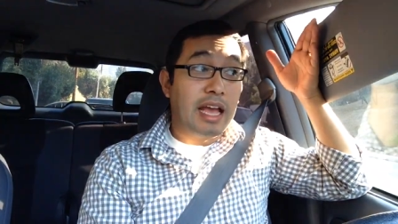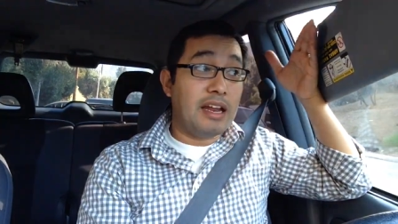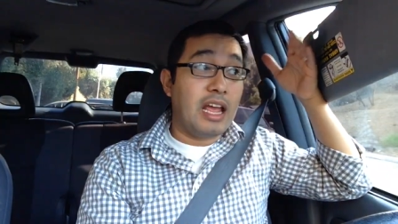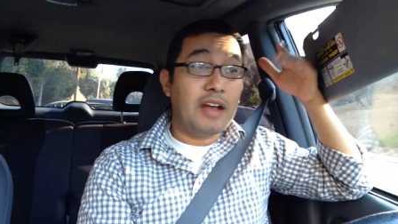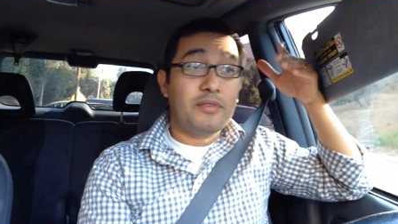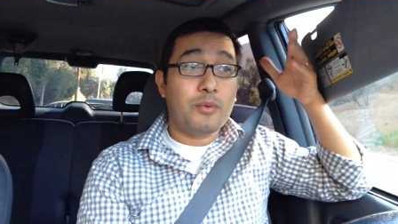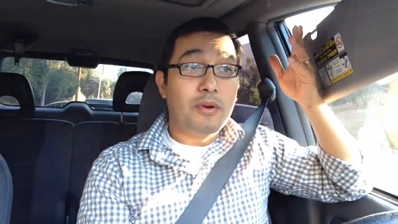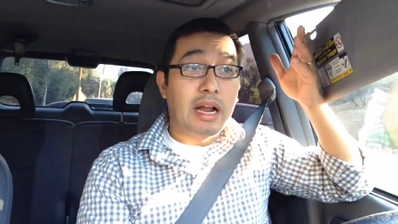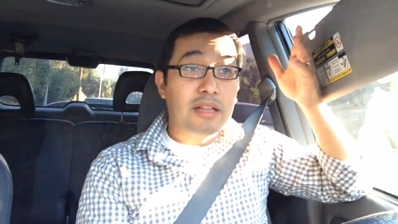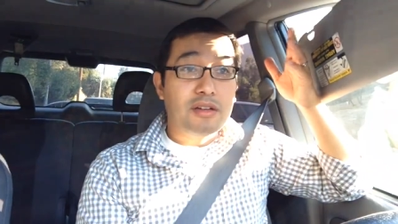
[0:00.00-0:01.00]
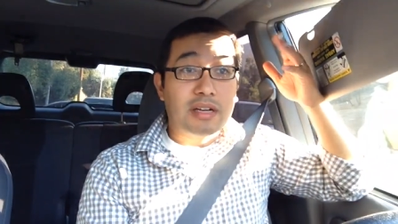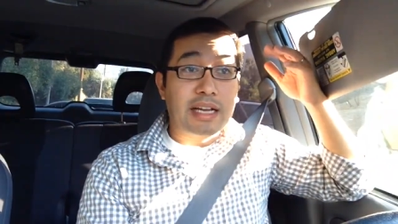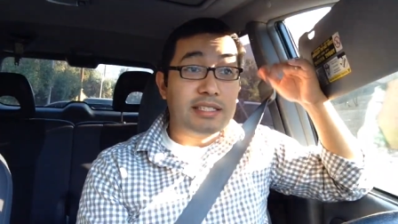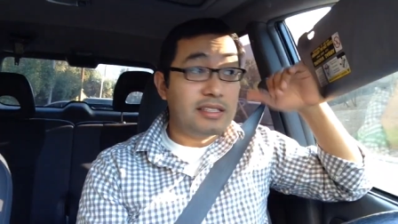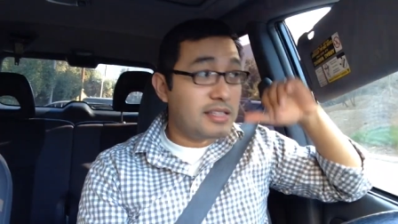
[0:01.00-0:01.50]
and everywhere I look,
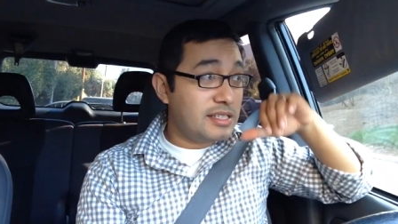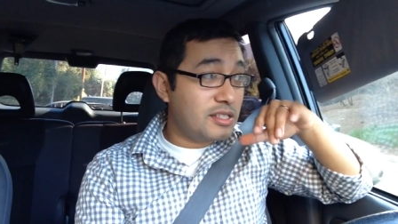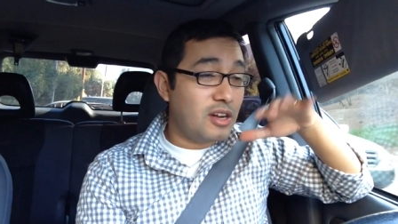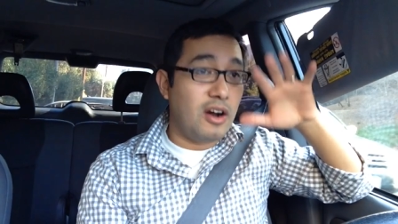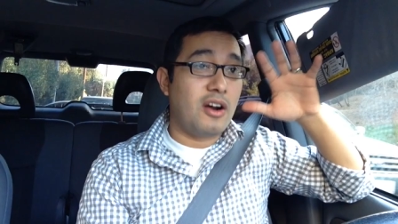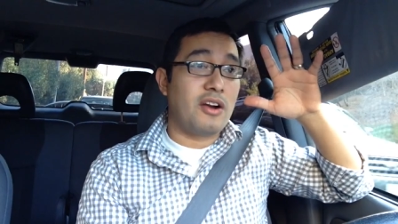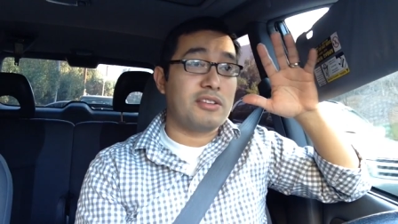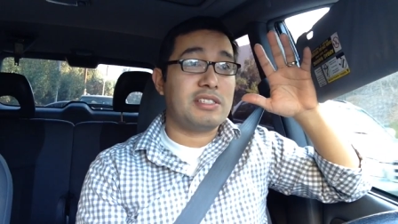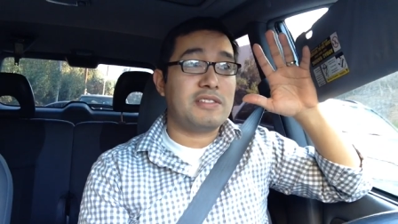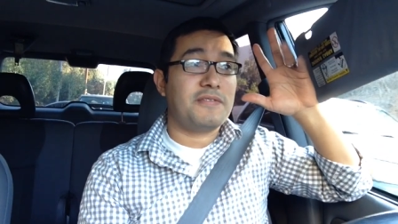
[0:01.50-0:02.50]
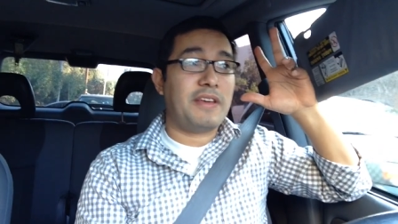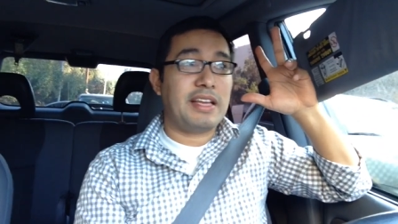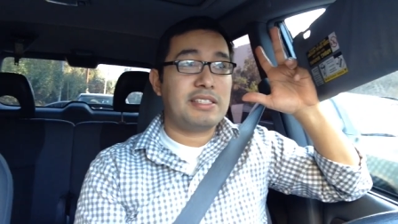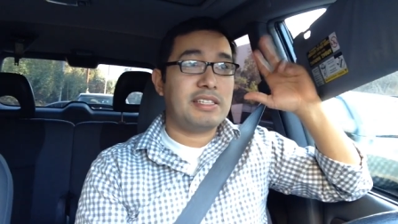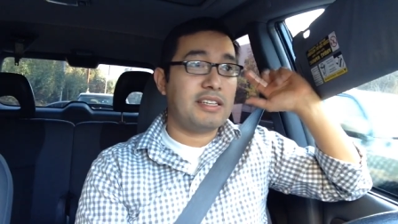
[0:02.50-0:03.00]
I see these cars, these
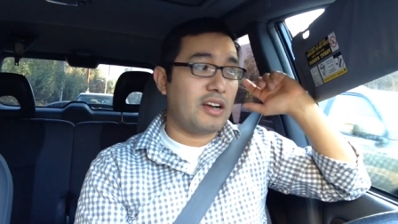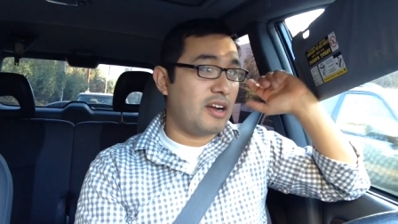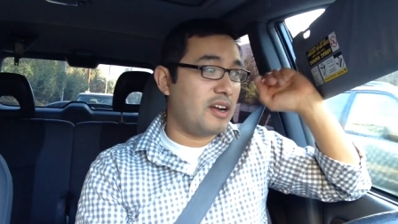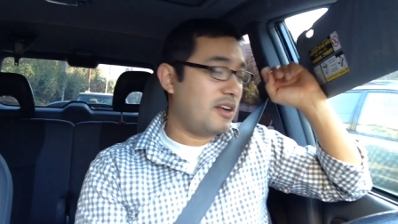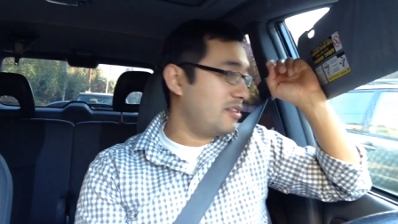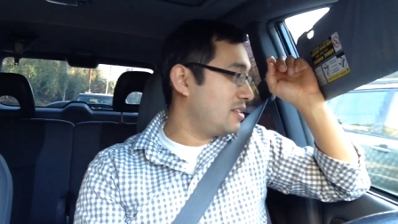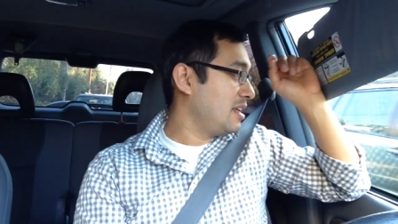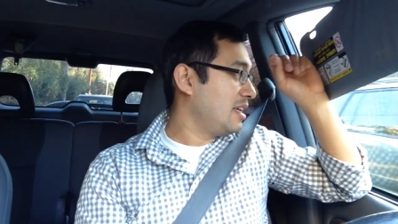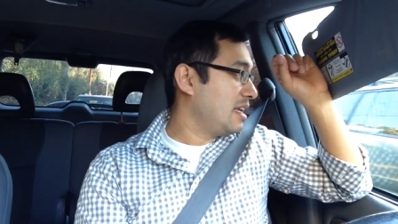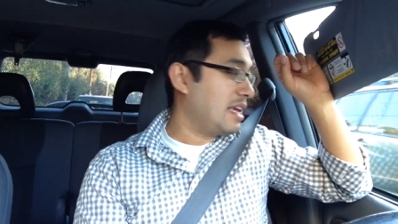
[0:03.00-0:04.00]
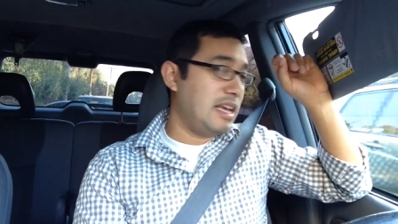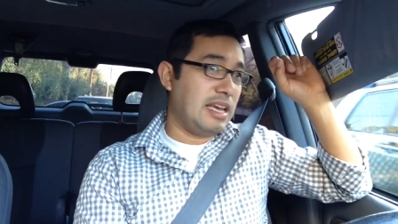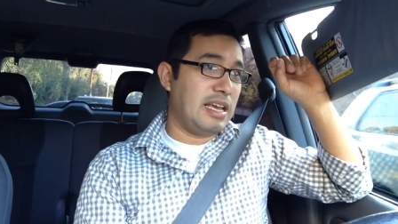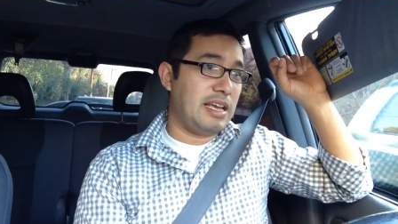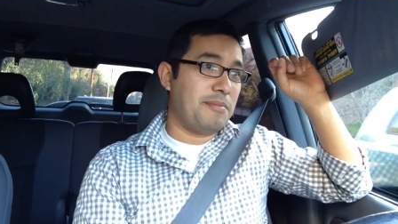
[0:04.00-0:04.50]
fancy cars.
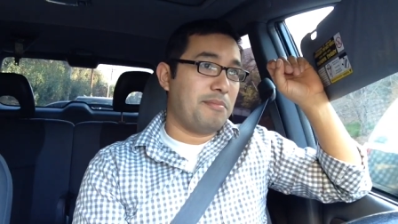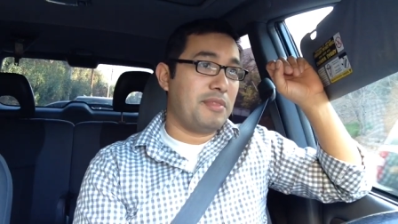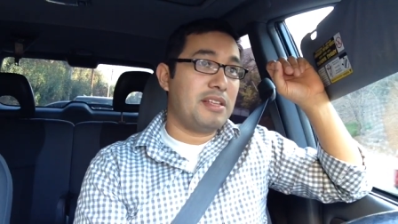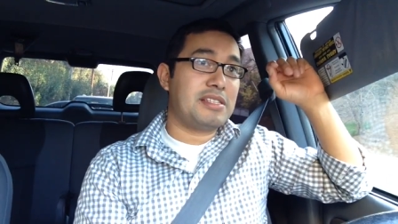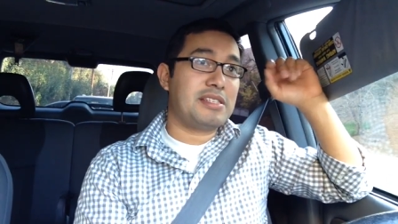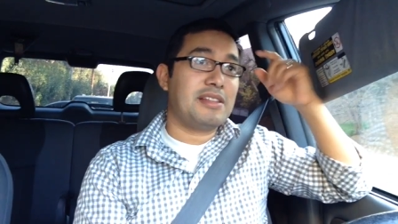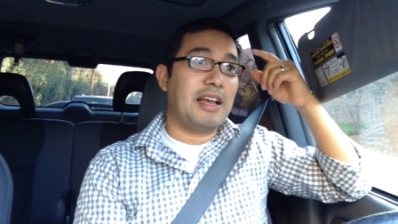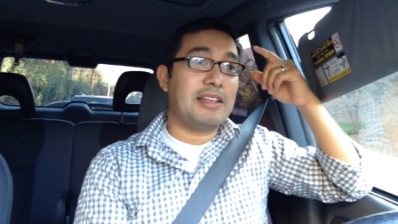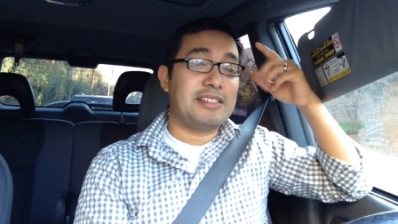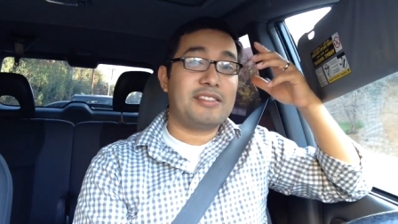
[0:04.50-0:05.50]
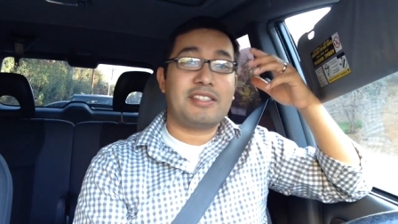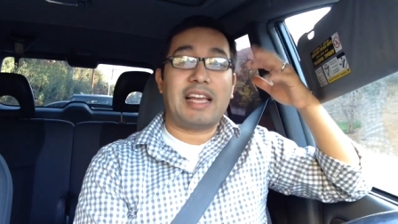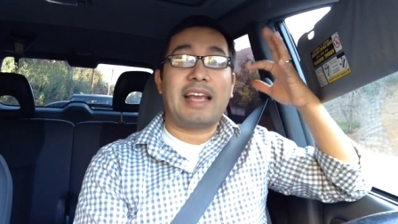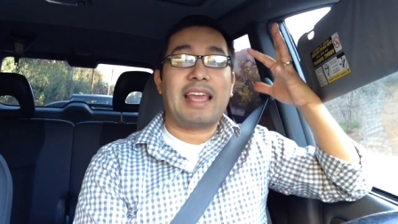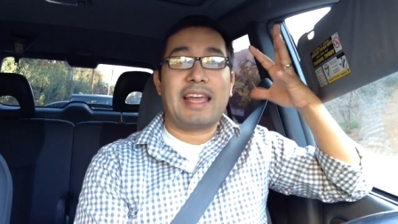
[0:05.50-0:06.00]
And this, I, seriously,
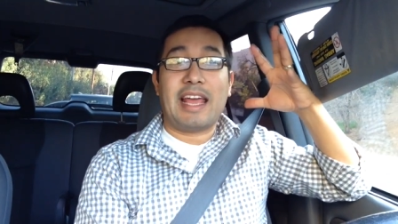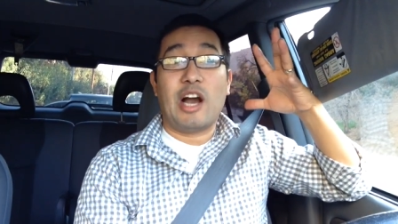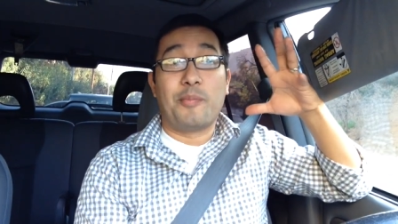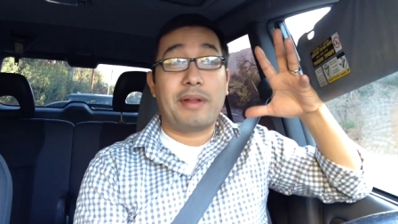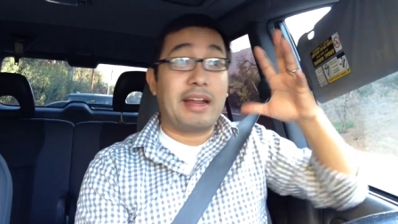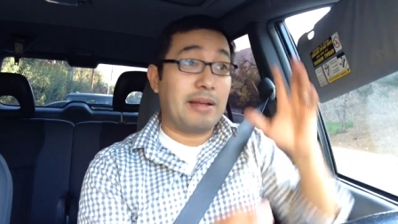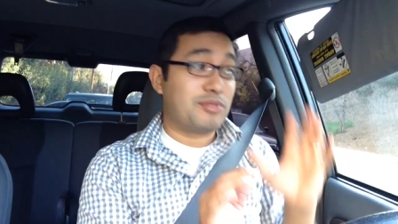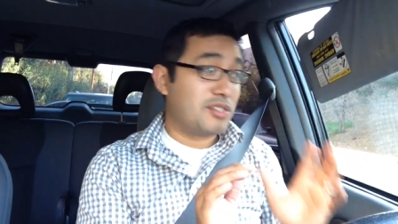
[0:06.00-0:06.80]
I can't help it. And I'm